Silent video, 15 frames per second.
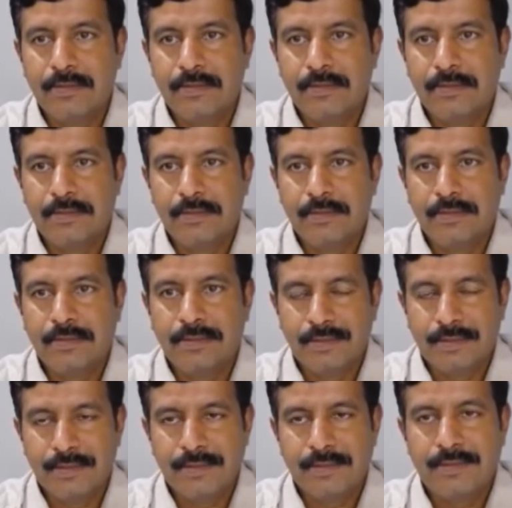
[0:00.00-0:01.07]

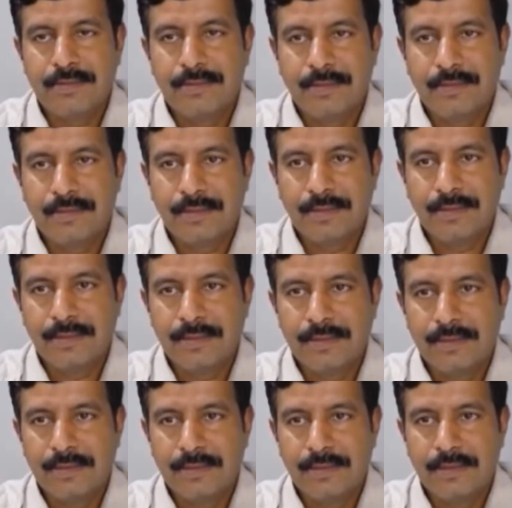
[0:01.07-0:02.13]

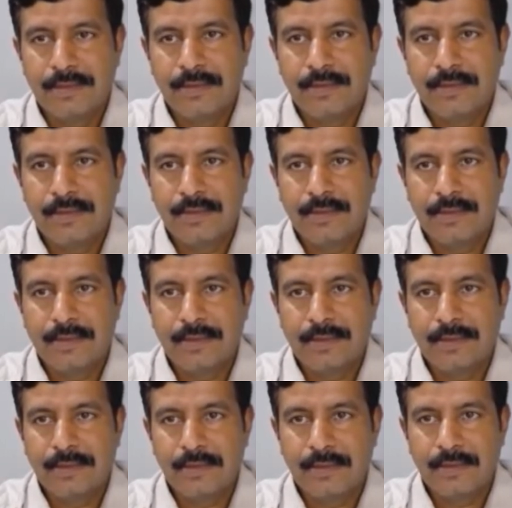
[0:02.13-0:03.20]

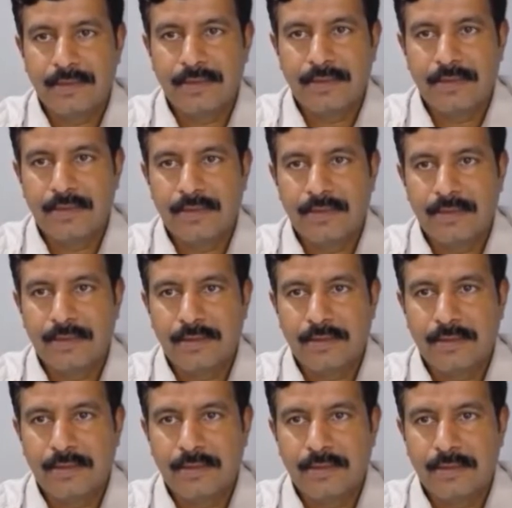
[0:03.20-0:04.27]

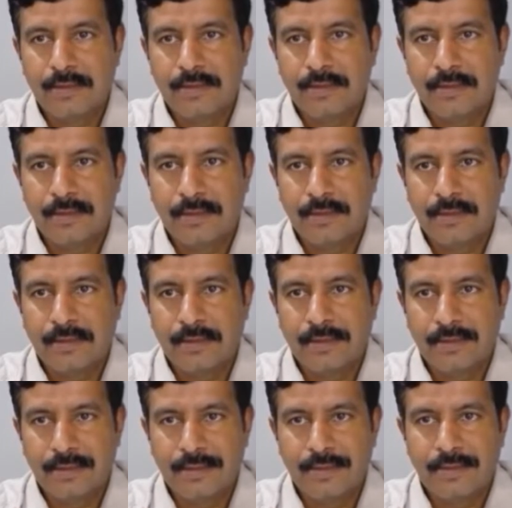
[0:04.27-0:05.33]

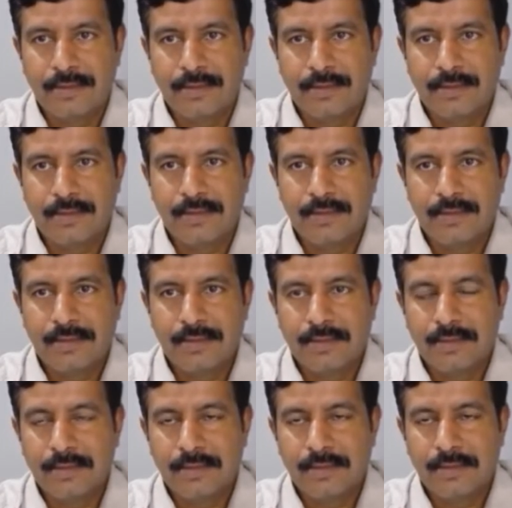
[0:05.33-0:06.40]

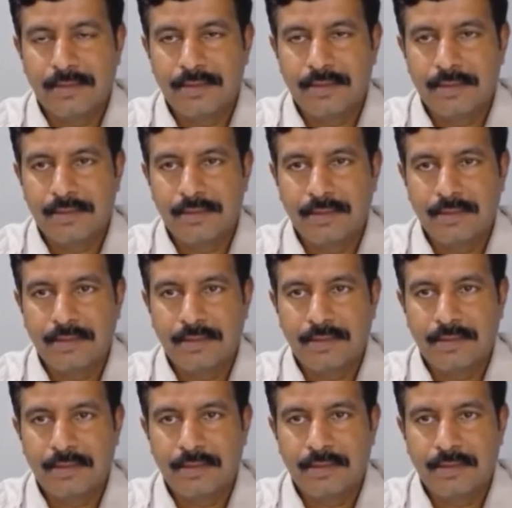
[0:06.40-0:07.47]

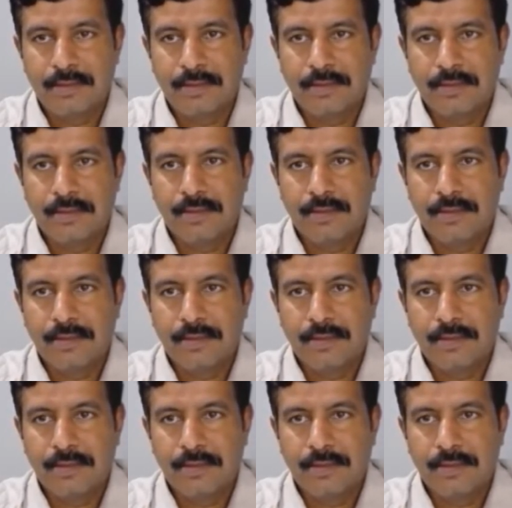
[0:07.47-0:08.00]
[no speech]